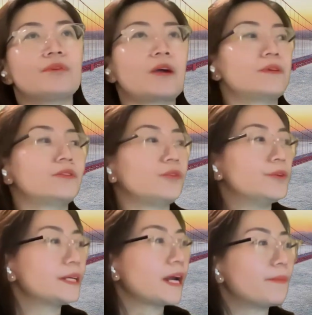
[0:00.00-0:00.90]

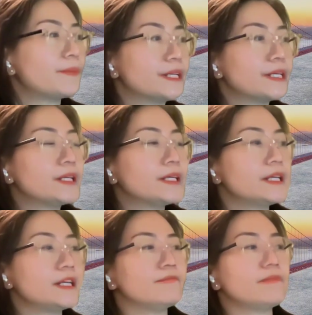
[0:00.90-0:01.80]
private-owned company
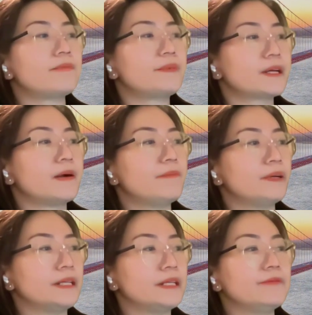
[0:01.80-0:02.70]
in public
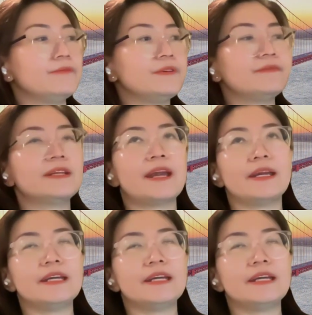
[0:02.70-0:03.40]
company with the